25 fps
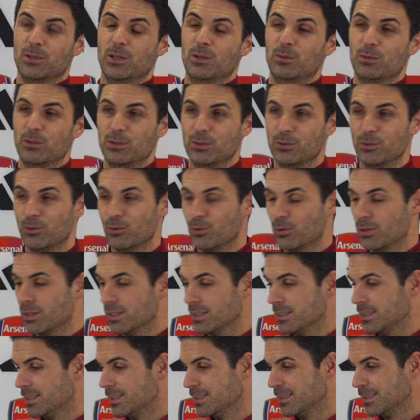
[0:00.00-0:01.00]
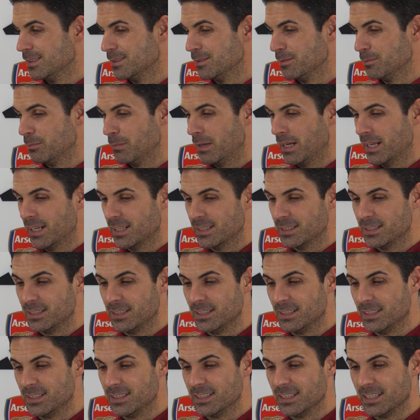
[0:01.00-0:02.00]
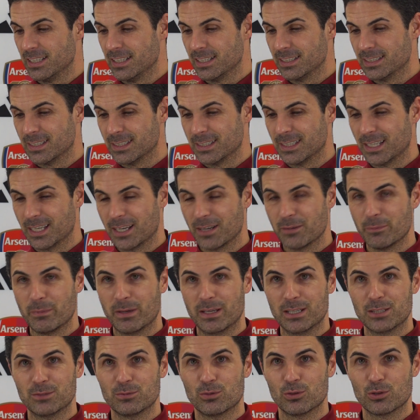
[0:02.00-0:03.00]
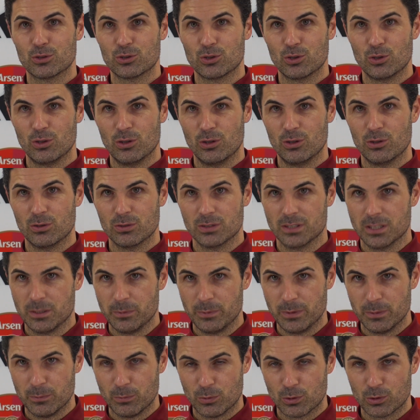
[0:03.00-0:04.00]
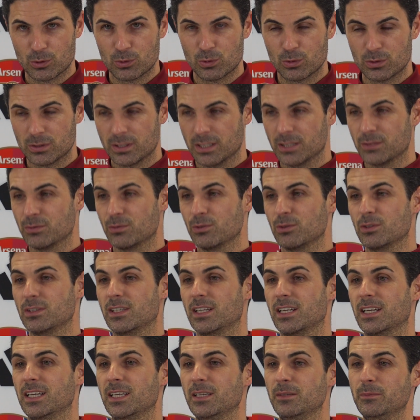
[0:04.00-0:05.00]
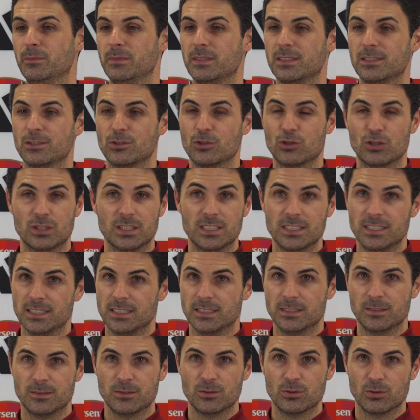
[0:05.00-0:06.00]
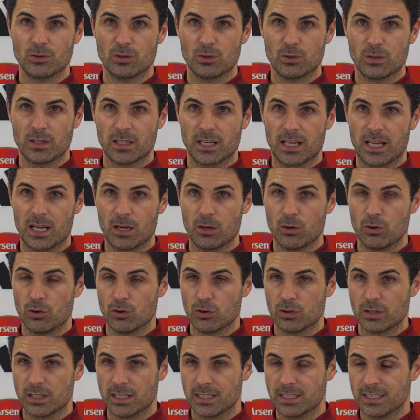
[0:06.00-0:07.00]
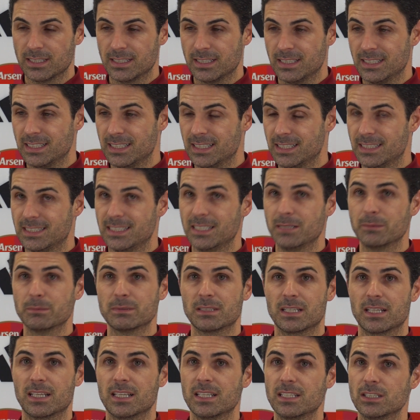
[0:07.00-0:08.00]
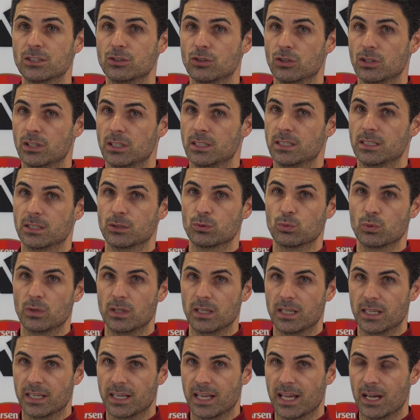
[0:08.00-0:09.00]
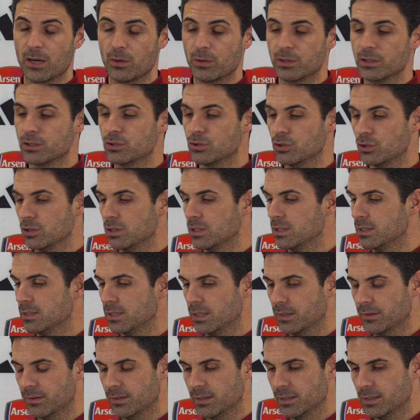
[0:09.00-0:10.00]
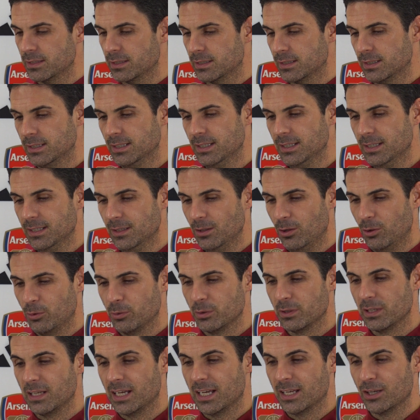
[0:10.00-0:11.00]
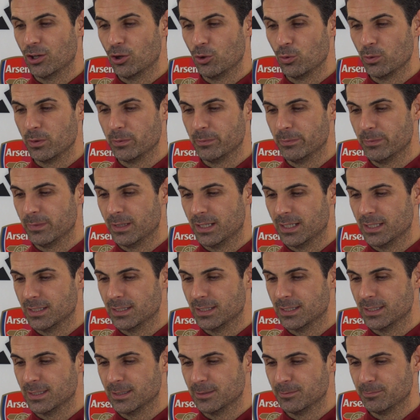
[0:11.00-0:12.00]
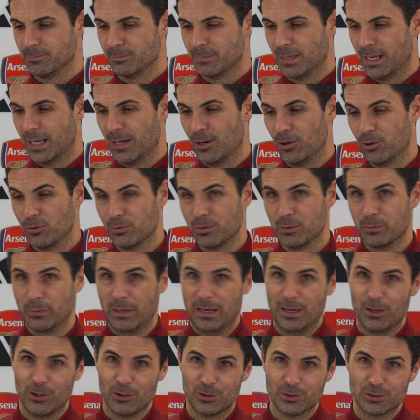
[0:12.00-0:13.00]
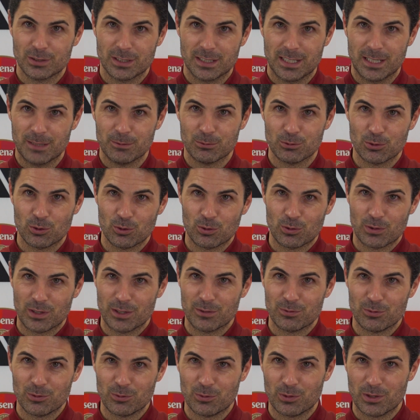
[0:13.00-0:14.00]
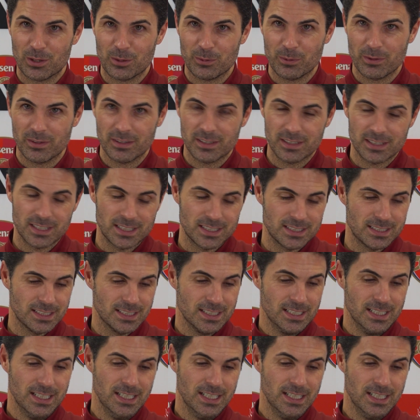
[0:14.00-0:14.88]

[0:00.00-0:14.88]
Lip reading: when you look at managing this league that they have managed for so long, they've been more successful than him, it's not easy, you know, and how long, and in the teams that he's done it as well, and how he's done it, I think. Obviously, I know him, and I love him a lot, and I'm so grateful for everything that